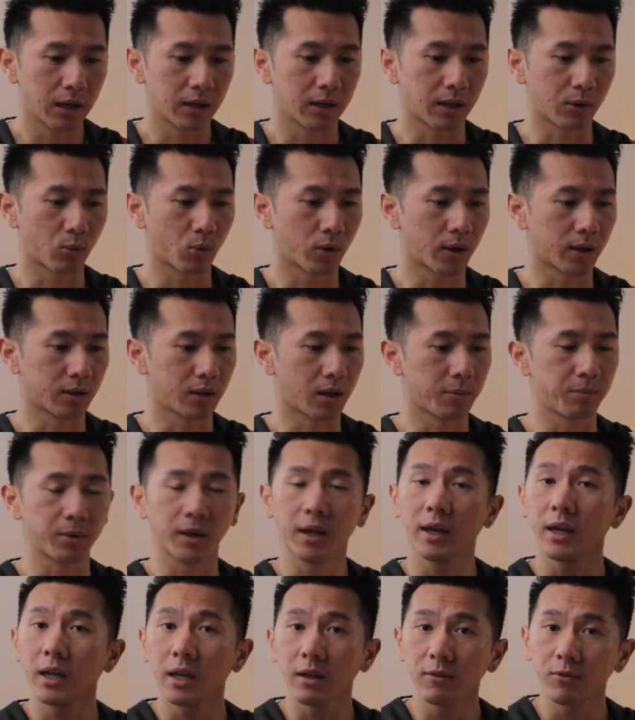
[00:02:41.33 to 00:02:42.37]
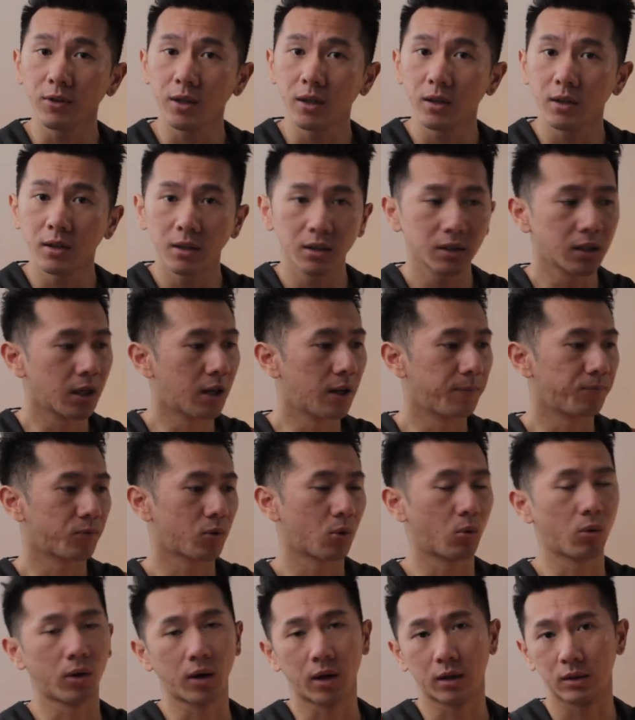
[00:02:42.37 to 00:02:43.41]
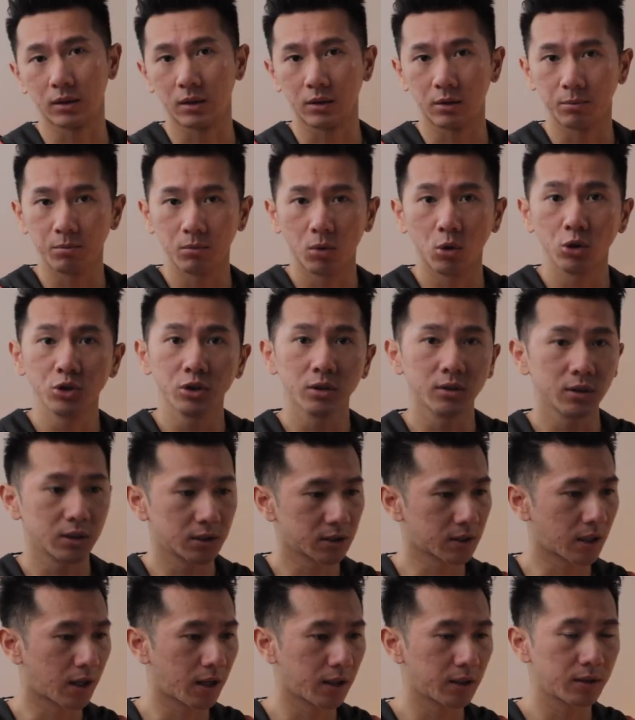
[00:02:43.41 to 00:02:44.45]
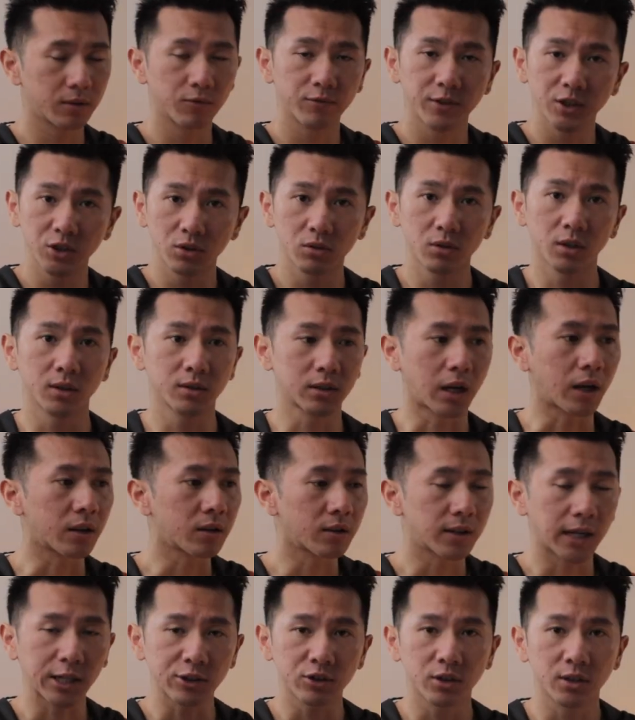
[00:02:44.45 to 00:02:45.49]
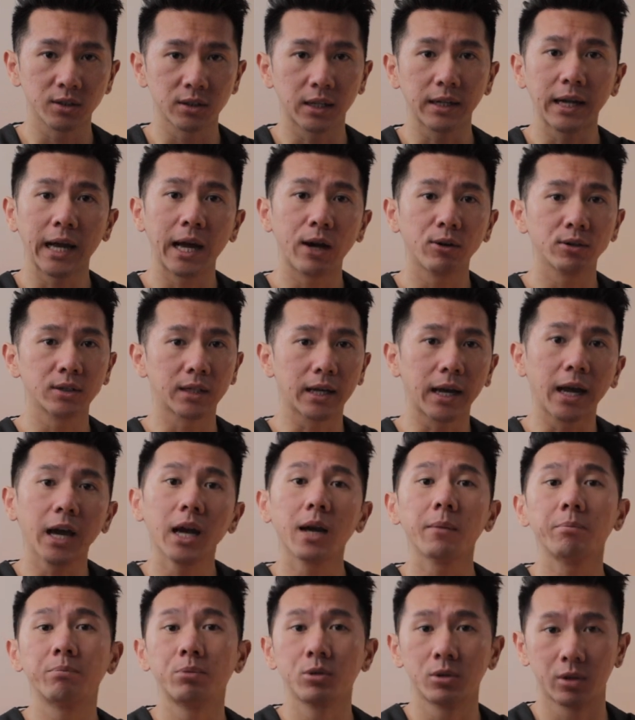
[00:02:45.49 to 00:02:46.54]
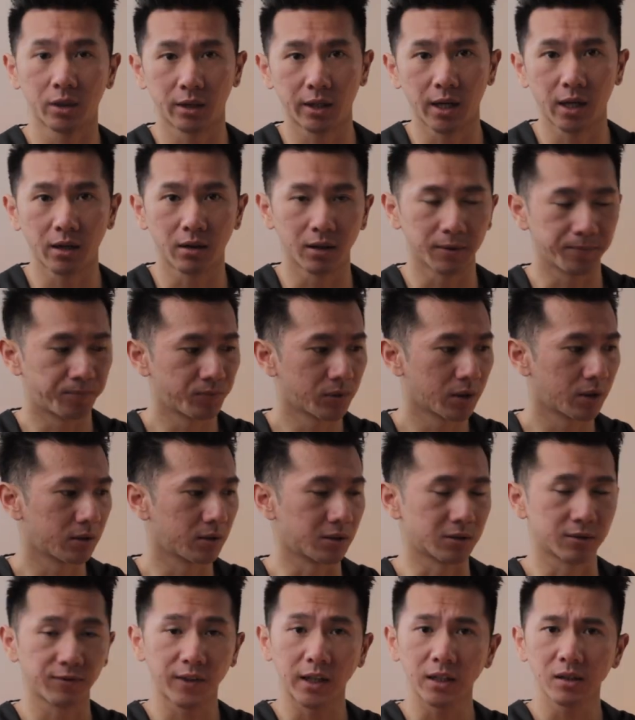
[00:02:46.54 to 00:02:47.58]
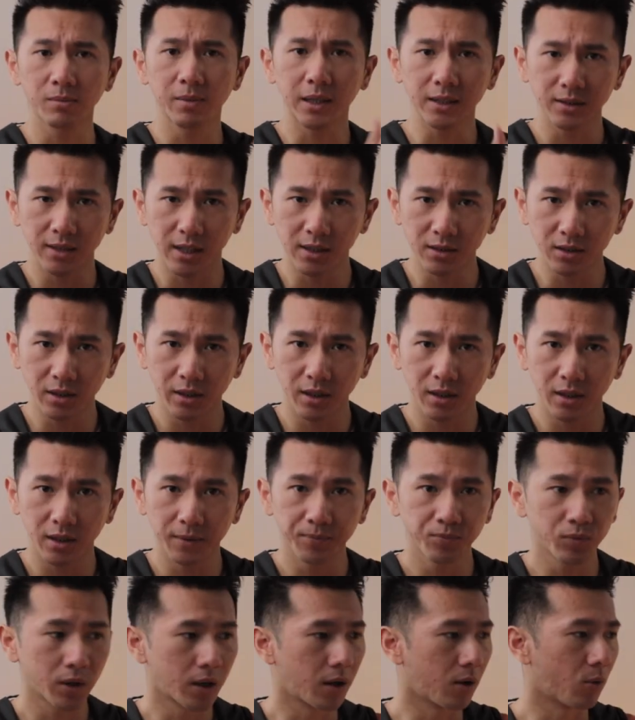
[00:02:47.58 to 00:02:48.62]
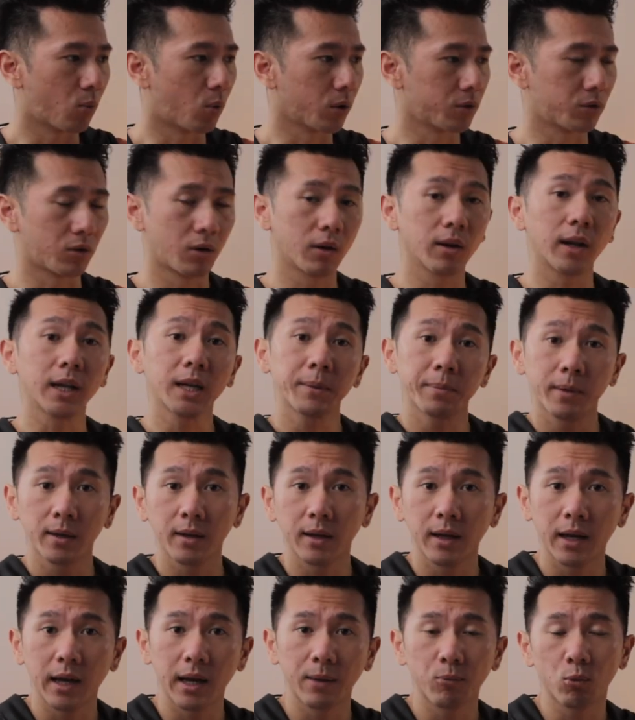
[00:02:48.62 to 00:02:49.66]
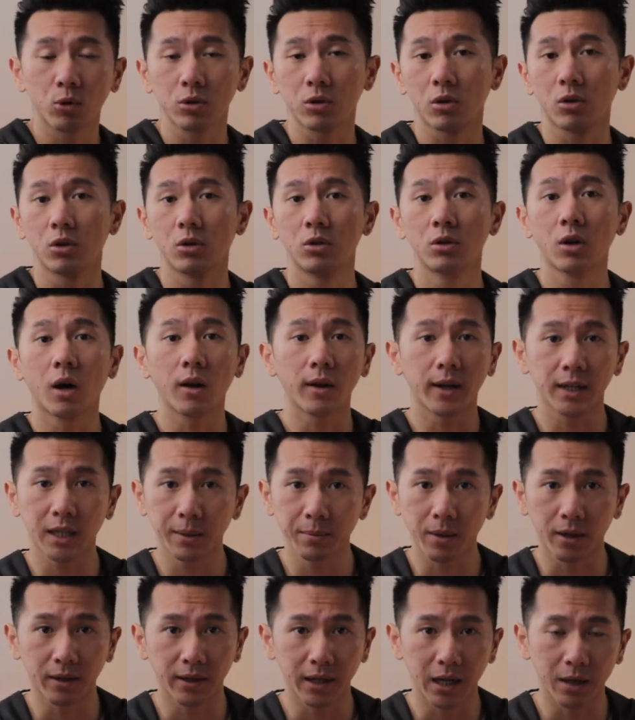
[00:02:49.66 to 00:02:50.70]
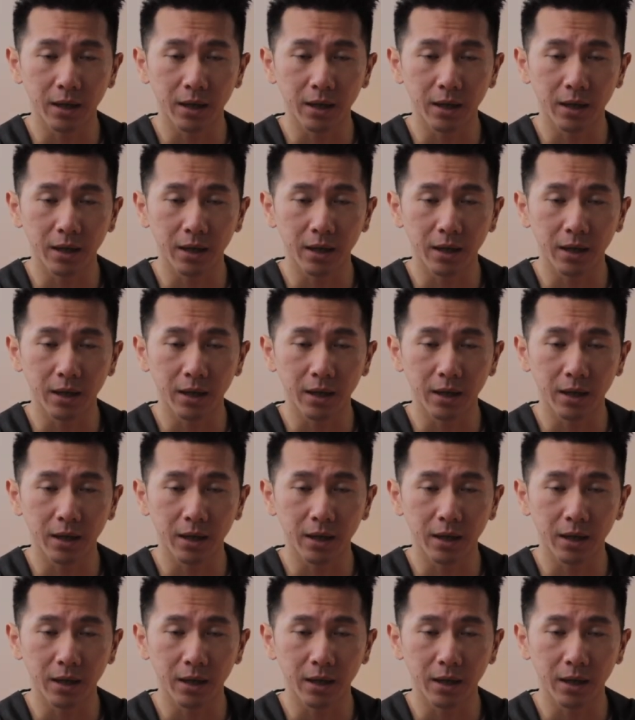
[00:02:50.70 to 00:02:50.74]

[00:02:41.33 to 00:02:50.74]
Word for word: like what are their behaviors, what are the motion design, visual design, interaction design, how is the app put together. Does things make sense here? What do you like about the app? What do you not like about the